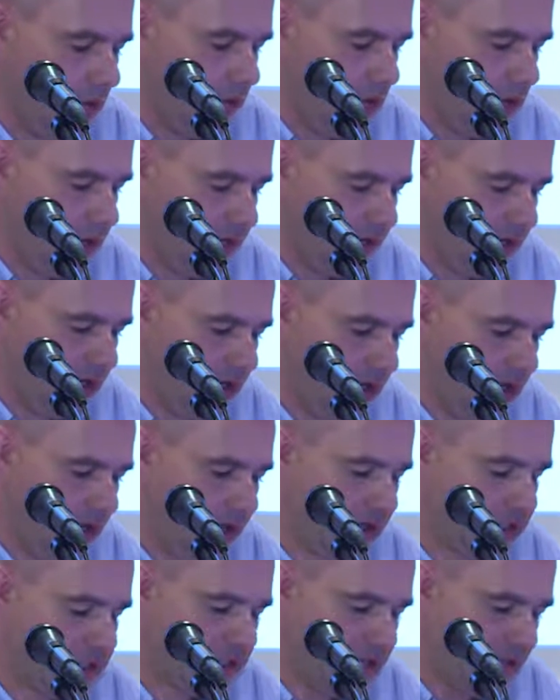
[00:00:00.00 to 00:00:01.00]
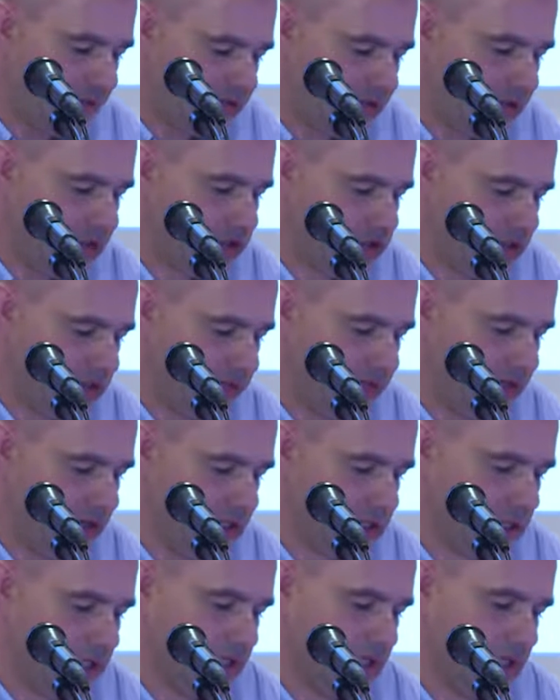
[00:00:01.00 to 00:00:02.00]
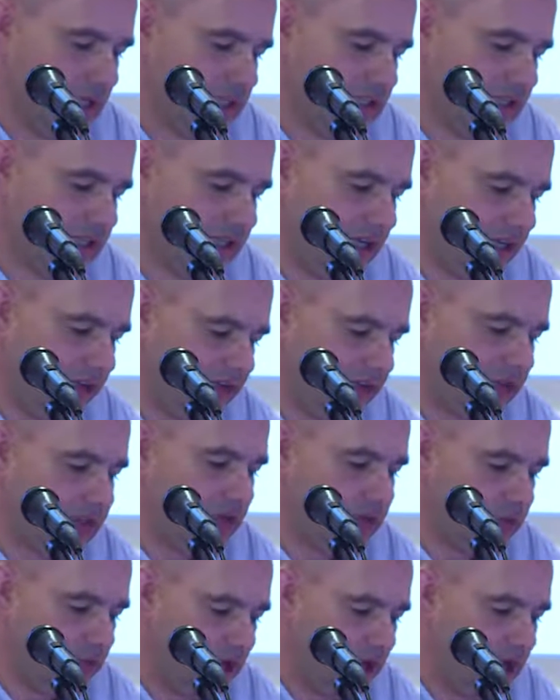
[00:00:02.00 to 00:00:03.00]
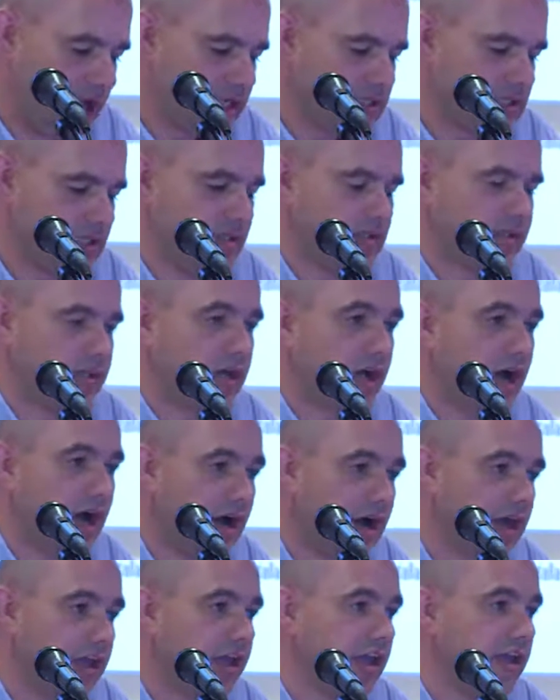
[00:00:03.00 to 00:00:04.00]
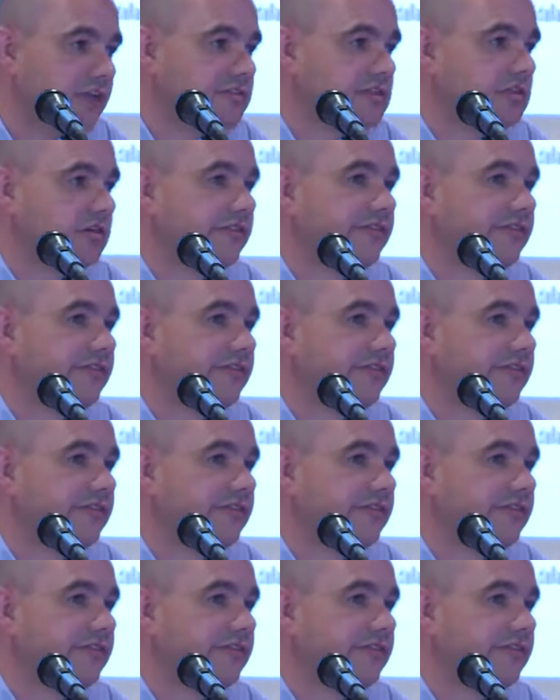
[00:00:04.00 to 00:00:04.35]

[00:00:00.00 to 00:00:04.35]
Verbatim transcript: where there are several universities that deliver degrees in archives